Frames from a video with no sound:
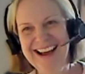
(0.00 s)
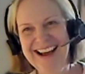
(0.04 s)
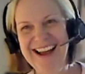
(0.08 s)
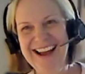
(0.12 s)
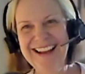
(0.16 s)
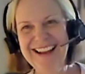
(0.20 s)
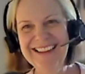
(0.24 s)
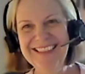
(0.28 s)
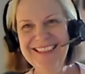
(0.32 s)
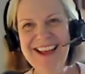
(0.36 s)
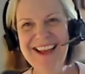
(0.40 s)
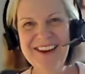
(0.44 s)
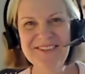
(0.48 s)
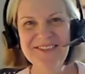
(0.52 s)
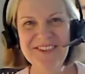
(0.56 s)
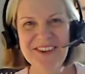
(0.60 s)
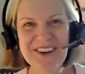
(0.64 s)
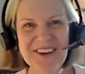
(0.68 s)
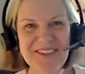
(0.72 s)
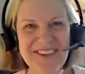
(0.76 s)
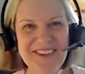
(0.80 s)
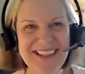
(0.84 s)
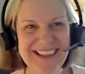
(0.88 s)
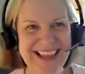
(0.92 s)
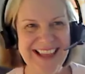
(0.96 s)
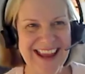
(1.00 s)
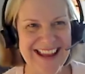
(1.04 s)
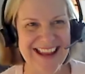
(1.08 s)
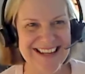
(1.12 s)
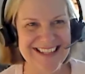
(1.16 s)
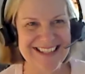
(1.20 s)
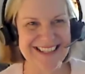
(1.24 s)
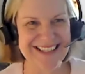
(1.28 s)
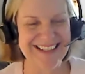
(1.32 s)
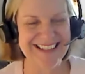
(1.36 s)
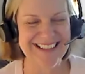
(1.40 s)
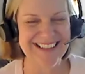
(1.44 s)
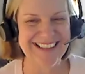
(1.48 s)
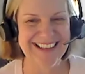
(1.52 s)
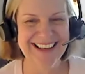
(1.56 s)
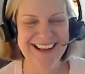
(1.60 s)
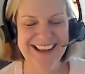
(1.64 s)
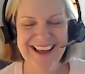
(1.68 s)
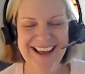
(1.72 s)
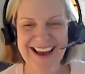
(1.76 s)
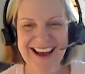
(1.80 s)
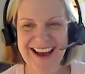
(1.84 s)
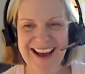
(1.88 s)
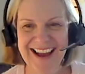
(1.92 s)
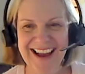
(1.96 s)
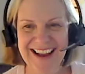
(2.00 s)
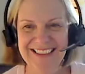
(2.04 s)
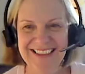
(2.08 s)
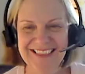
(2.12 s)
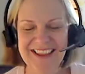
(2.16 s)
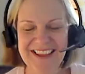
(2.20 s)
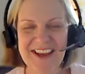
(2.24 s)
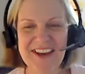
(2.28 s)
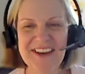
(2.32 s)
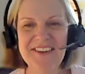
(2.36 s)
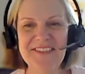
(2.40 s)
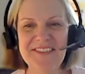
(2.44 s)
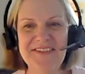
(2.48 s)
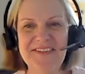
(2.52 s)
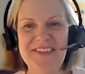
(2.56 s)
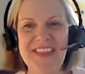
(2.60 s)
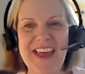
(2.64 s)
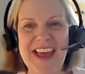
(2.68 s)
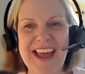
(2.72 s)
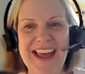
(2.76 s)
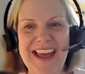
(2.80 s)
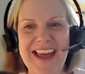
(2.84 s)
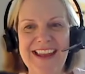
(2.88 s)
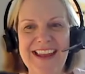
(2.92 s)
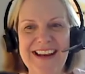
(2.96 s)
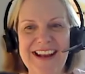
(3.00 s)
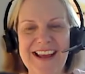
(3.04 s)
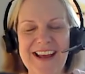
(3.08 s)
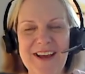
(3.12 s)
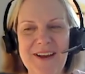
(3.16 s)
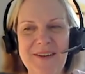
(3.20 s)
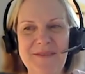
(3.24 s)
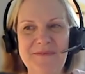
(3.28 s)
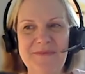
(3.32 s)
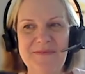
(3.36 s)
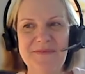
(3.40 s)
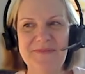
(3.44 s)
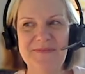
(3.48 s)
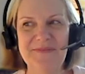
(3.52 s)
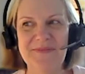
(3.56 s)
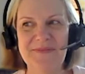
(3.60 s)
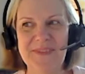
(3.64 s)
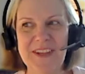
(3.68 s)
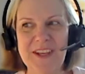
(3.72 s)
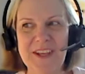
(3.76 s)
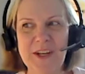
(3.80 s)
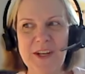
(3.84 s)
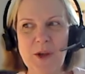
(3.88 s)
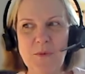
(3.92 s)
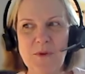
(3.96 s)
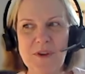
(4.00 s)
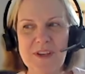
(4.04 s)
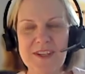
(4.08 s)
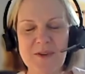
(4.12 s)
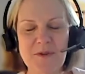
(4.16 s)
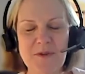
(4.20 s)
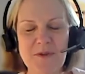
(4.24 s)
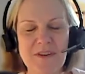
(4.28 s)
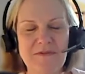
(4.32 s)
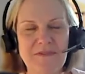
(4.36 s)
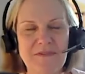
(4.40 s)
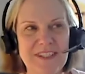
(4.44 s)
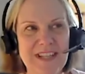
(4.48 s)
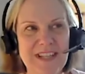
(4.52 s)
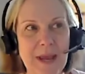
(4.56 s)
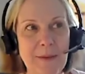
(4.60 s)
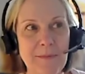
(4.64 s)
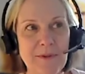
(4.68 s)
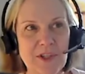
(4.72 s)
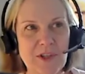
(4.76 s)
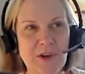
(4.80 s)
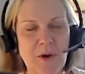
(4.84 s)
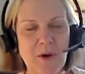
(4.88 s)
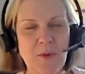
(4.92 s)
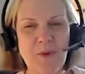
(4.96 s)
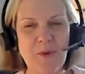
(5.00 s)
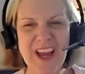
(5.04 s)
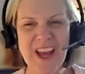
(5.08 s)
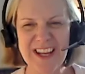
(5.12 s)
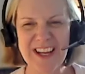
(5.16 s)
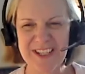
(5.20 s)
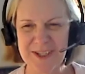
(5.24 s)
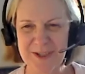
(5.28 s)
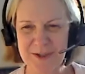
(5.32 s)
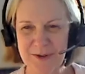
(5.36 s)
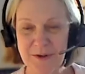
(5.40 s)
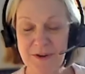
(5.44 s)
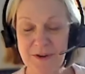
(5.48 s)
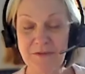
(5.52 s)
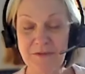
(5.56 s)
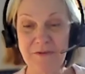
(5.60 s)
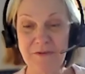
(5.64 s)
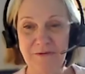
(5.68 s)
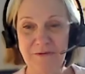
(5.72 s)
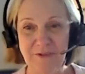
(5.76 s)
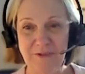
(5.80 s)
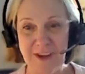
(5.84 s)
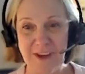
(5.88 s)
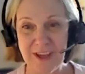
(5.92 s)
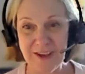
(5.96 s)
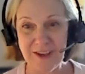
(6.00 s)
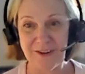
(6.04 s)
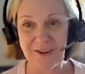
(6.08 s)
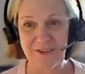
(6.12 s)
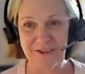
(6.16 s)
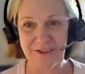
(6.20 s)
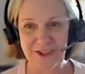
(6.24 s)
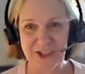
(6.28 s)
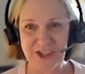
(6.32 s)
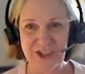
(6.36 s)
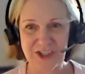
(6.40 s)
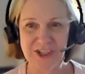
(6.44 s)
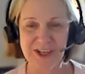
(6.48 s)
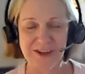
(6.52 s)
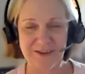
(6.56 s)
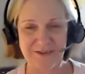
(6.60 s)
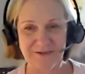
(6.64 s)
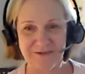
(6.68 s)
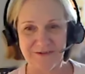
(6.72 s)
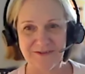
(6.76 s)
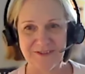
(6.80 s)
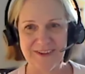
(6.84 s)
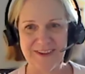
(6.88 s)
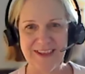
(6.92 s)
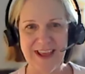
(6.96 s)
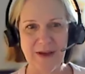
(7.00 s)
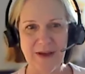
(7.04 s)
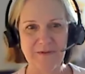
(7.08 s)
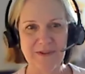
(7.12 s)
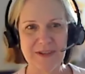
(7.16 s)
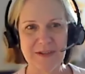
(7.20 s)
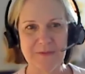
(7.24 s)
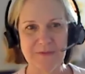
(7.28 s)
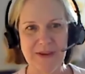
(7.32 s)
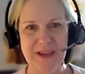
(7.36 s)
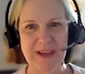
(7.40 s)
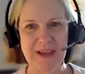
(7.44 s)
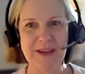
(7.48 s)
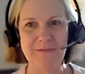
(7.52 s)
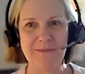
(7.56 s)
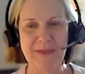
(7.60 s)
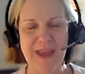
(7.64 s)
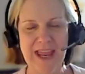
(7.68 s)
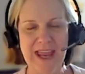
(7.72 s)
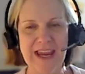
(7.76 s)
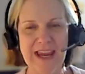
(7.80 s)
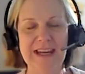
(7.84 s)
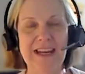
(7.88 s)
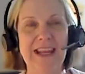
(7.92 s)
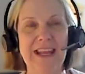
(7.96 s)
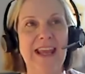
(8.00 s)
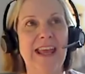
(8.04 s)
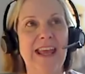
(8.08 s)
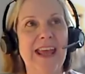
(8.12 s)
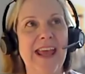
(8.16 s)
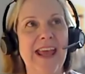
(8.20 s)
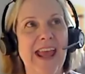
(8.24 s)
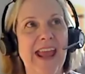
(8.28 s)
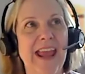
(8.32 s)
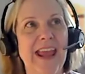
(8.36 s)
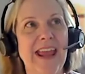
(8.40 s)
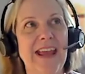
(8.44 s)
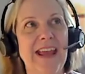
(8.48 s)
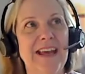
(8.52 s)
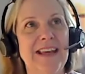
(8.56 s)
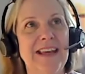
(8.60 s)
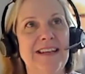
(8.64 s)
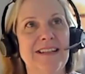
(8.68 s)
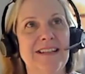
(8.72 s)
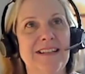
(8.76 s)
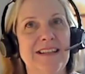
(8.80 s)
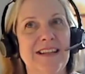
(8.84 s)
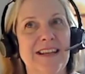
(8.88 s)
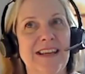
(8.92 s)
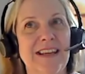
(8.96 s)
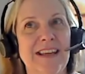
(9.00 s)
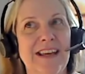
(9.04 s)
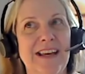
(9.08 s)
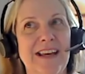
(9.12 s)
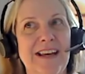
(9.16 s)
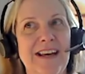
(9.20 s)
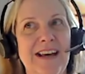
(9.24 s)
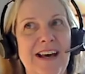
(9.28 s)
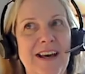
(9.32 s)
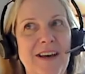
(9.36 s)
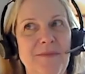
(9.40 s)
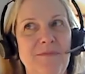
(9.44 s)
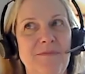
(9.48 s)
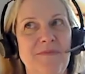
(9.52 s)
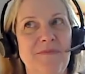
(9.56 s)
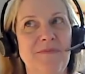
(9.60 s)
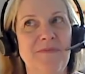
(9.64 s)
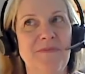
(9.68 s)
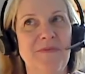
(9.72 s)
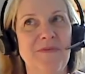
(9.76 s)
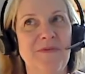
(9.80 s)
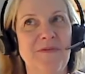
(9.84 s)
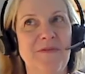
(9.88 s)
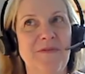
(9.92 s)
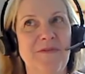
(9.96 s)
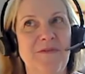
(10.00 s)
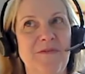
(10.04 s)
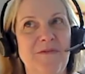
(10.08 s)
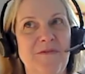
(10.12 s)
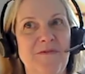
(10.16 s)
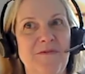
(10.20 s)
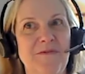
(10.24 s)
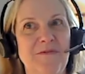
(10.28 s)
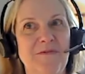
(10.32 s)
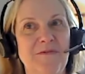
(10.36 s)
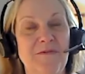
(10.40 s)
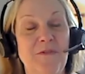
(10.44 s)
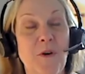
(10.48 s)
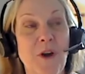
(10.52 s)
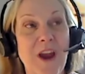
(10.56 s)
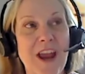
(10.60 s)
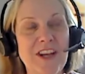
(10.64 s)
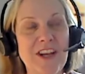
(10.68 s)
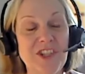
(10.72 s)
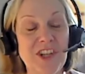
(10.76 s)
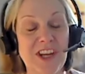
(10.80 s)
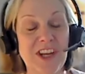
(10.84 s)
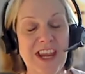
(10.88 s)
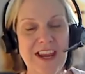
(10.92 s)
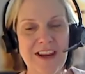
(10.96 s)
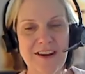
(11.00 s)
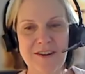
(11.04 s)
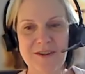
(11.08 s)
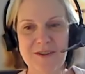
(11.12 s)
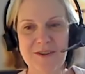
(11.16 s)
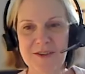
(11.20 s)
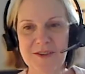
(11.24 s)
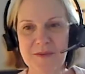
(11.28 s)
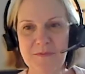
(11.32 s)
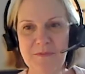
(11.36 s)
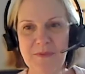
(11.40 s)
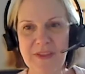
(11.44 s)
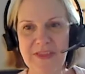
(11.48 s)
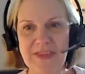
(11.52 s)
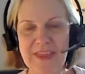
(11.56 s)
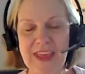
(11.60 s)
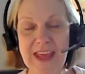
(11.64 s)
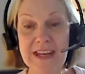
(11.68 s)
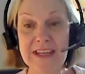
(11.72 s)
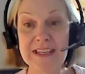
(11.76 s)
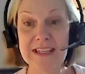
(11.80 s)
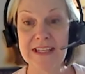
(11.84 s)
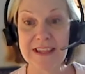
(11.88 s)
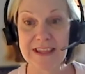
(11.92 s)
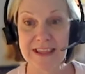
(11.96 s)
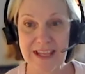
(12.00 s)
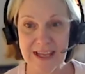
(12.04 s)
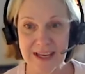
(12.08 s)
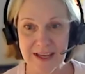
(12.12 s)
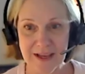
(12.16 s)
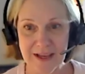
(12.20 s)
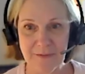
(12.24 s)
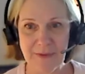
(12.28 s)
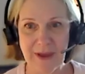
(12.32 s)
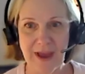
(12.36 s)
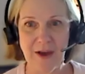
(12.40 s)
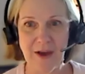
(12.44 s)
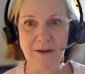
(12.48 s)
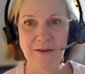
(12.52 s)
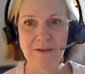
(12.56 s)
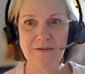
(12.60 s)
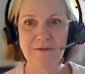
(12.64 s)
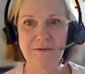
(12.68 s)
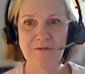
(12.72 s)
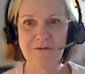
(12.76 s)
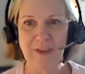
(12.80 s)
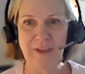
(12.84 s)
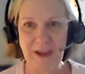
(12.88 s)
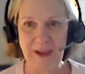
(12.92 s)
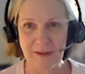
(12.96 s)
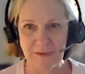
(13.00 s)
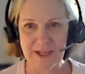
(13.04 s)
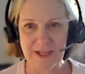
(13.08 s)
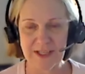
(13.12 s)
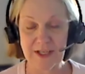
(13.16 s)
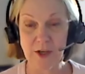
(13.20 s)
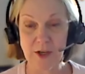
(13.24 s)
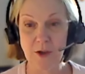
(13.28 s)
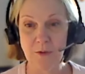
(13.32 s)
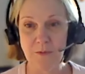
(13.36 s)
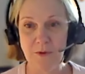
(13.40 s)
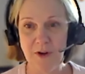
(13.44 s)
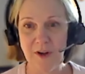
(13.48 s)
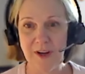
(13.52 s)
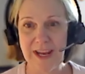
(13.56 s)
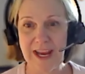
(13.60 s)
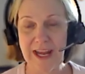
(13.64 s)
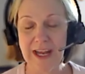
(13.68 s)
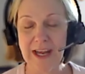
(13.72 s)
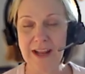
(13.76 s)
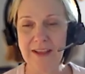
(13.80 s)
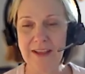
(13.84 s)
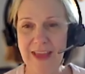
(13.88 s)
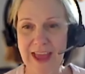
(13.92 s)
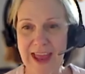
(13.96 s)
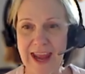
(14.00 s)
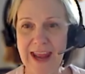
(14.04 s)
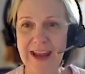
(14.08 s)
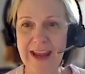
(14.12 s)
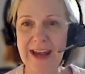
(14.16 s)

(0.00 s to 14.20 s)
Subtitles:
I love where we landed. I love that, we sort of demonstrated, we got to sort of feel the shift that was being made. And for educators, but then to think about families and communicating that.